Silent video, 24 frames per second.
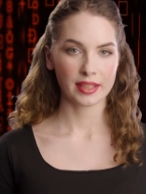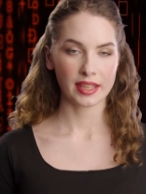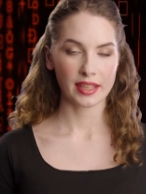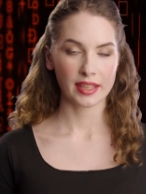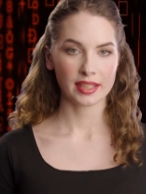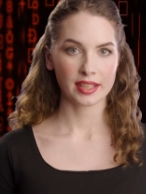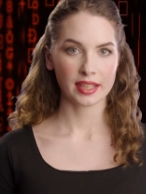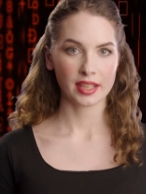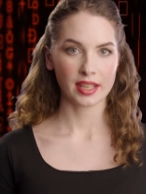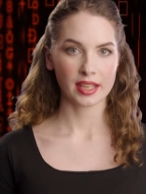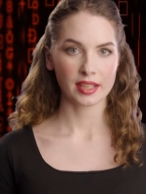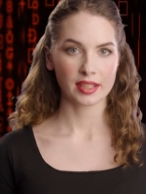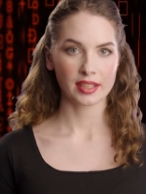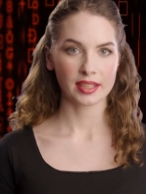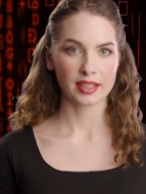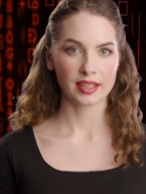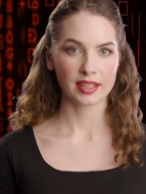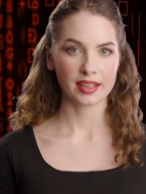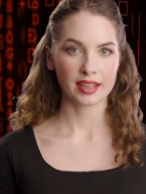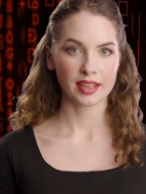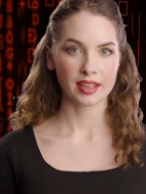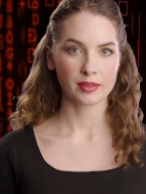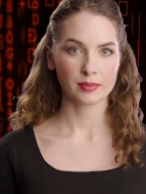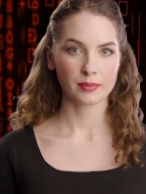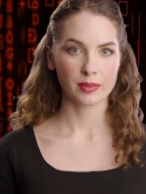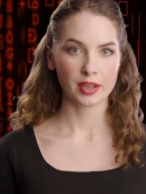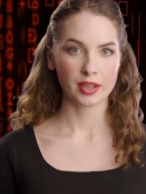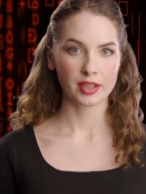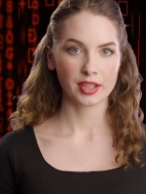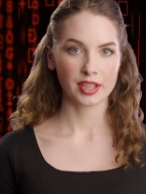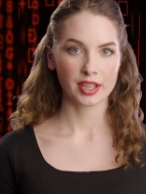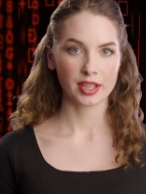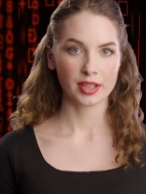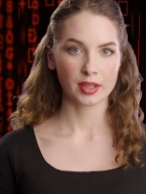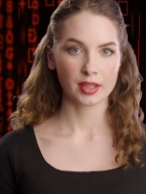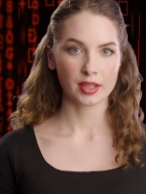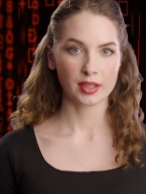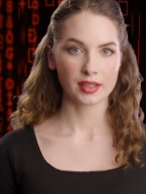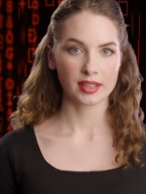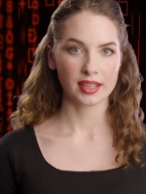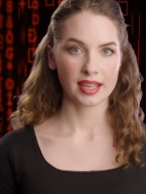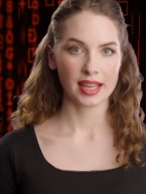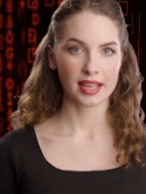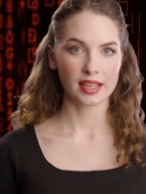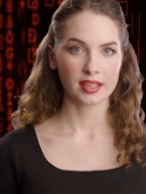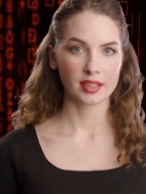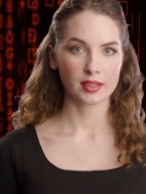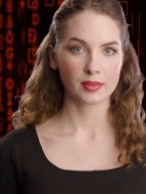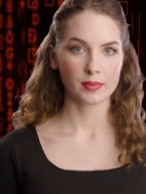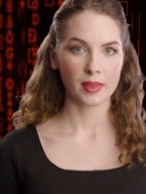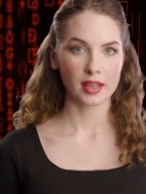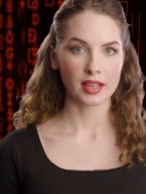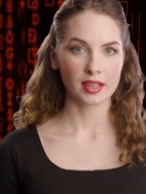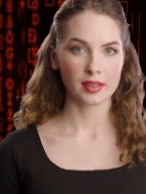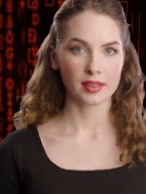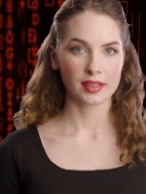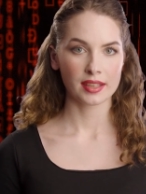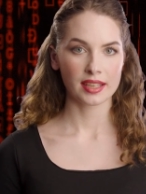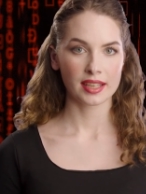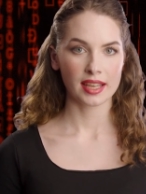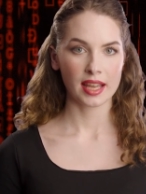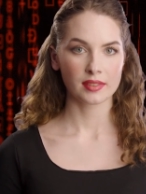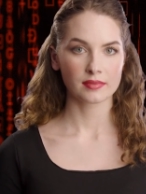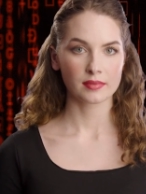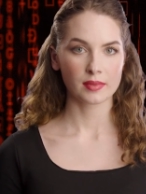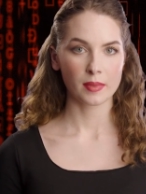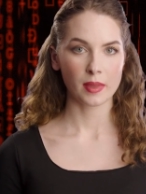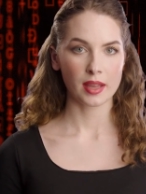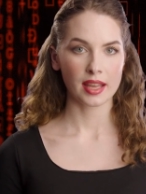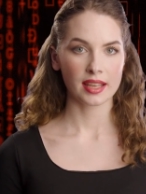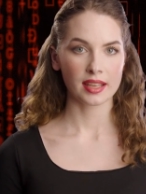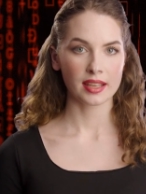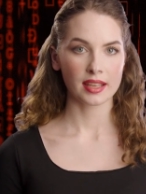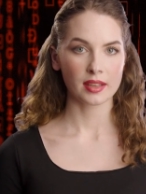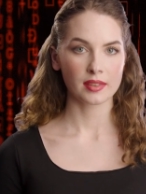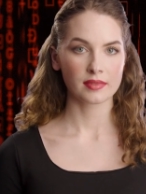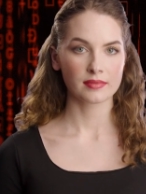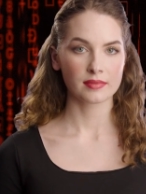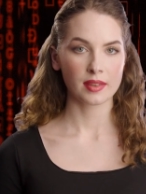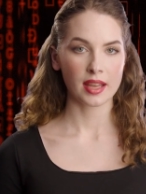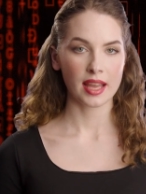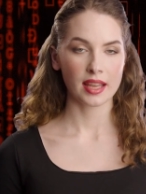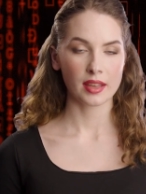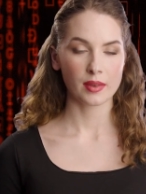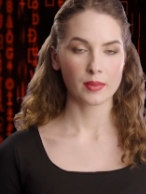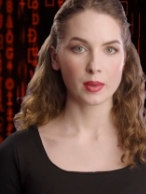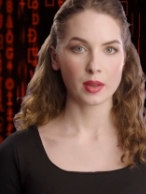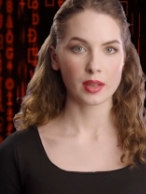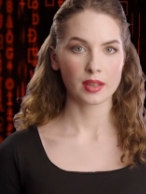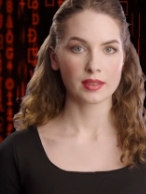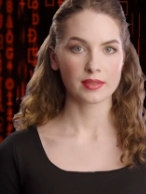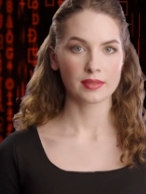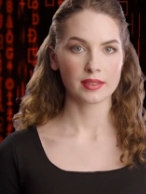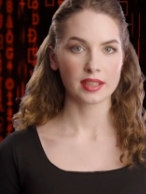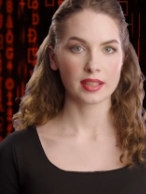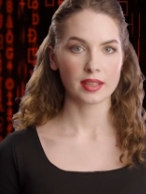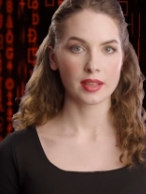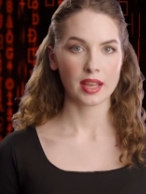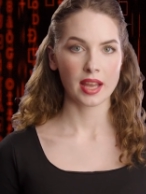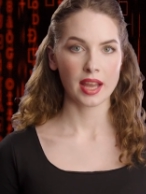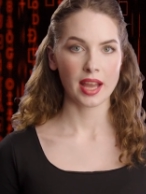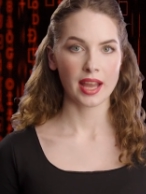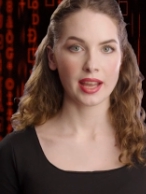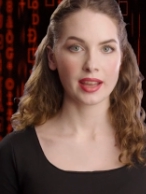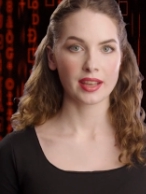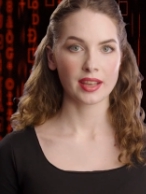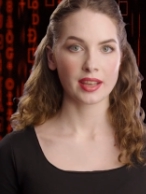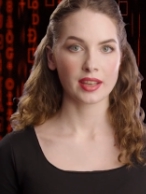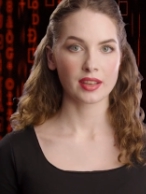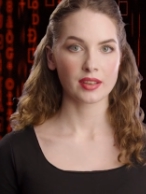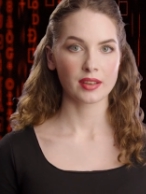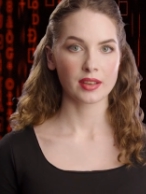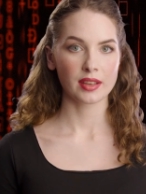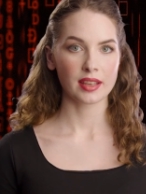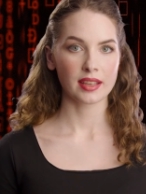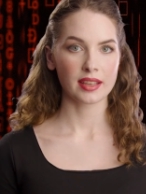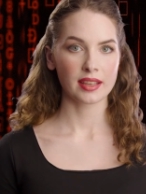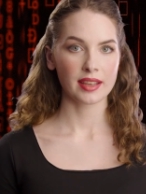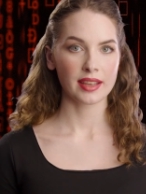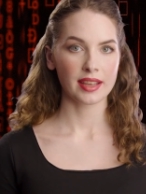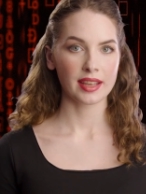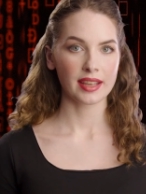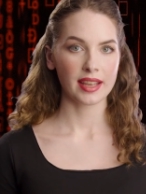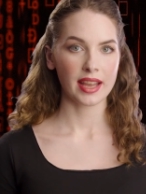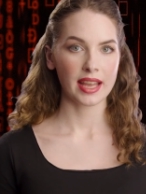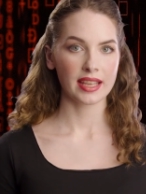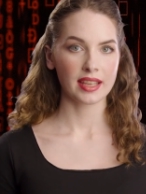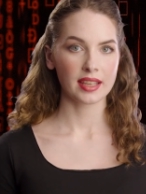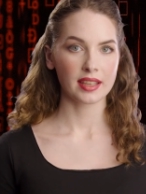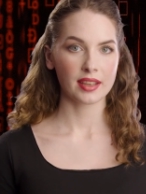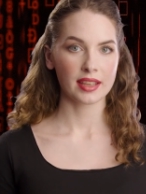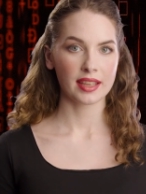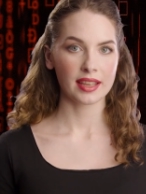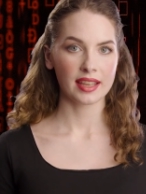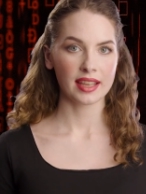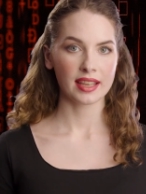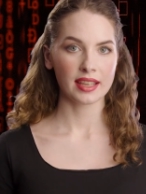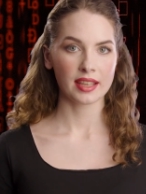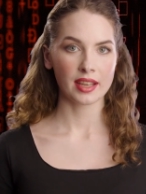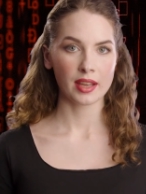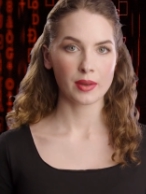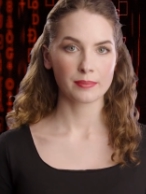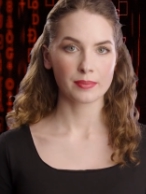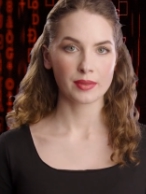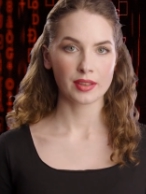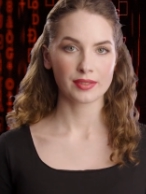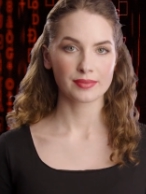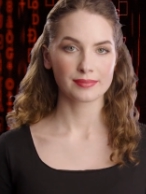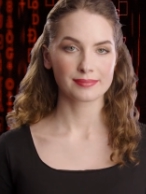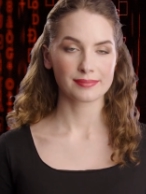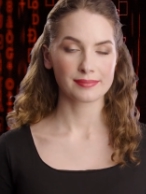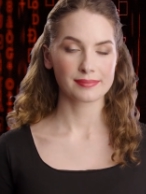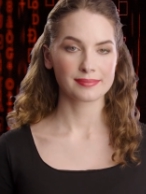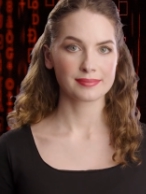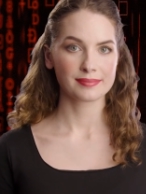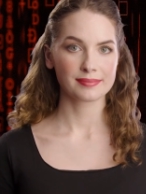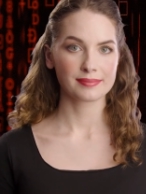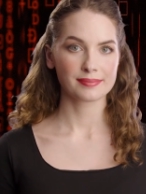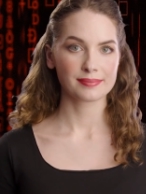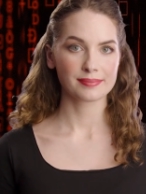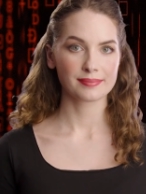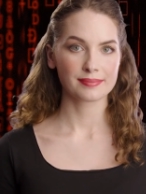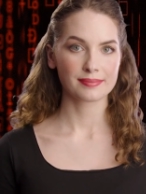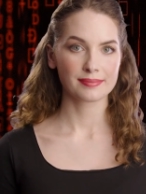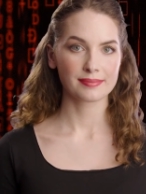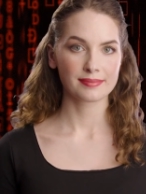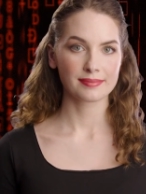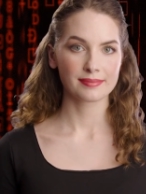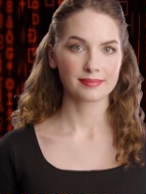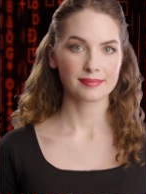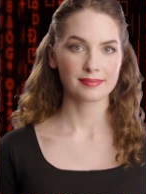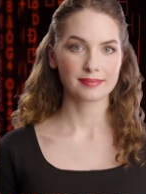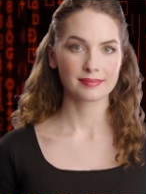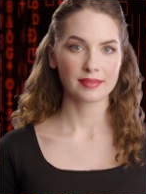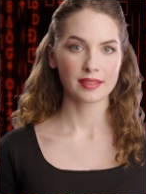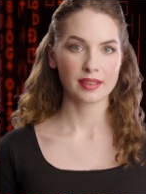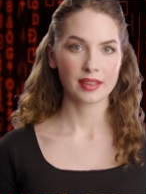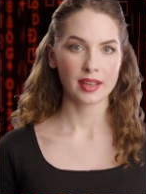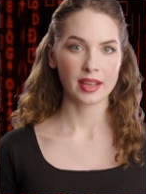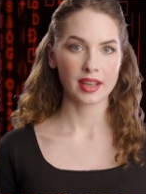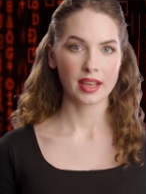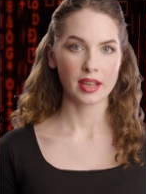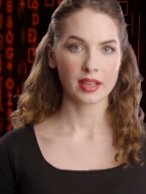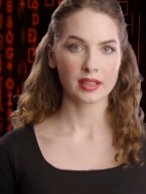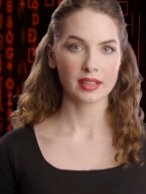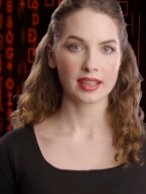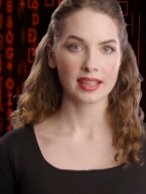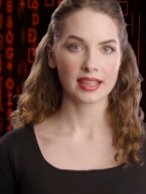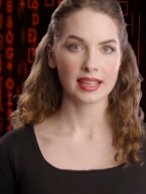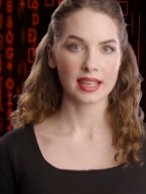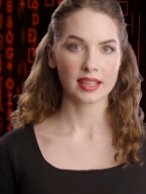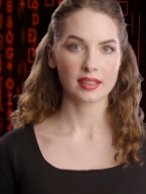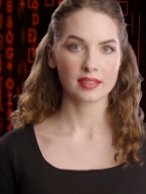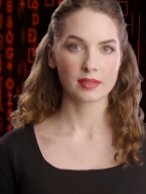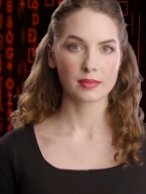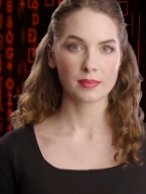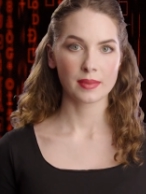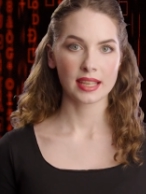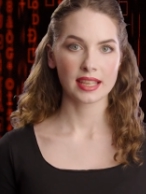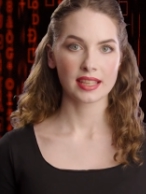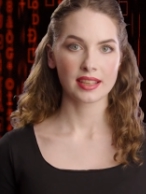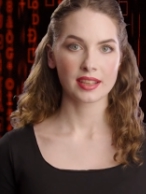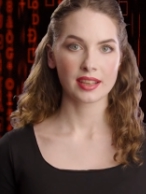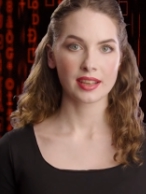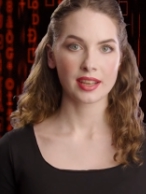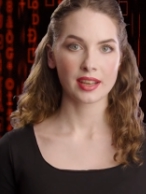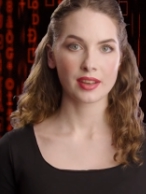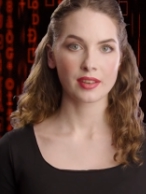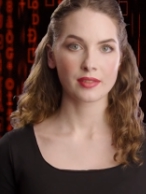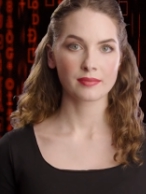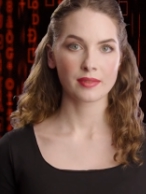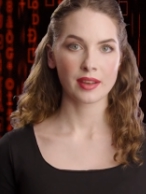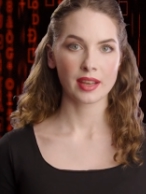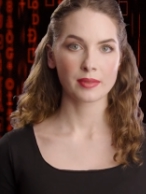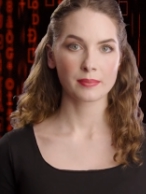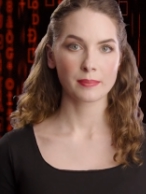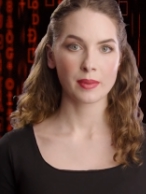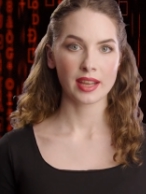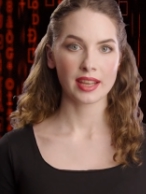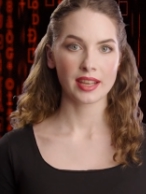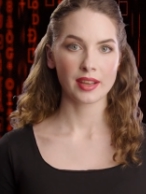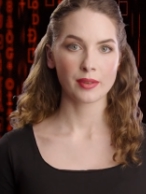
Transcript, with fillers: These solutions typically include antivirus software, firewalls, and intrusion detection systems. Security Information and Event